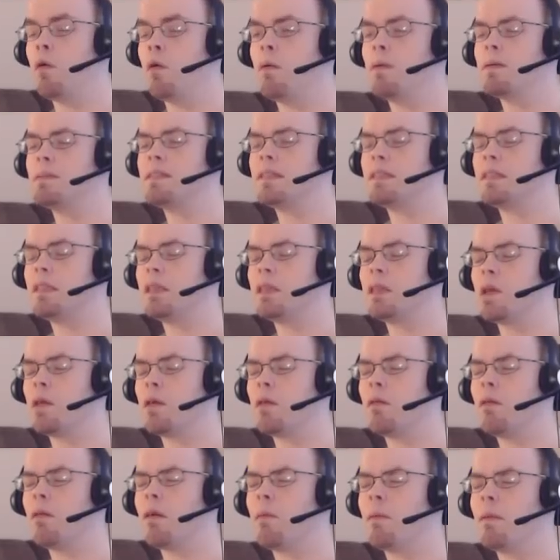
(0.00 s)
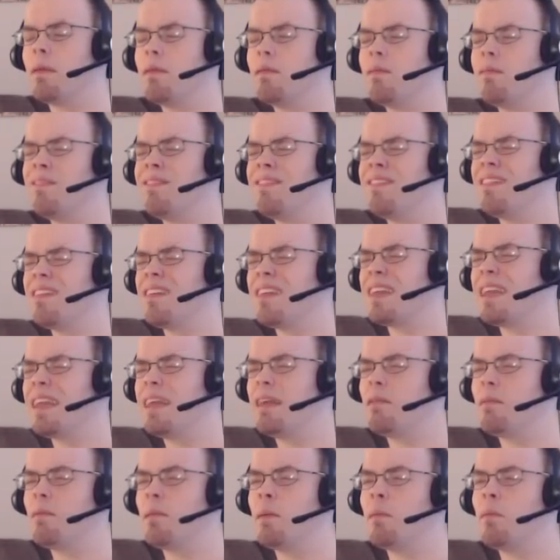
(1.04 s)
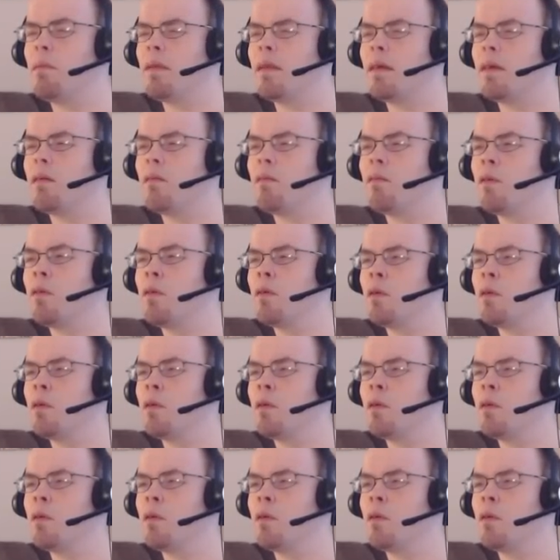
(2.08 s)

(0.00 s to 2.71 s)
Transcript: or was it the third Robin? Can't remember now.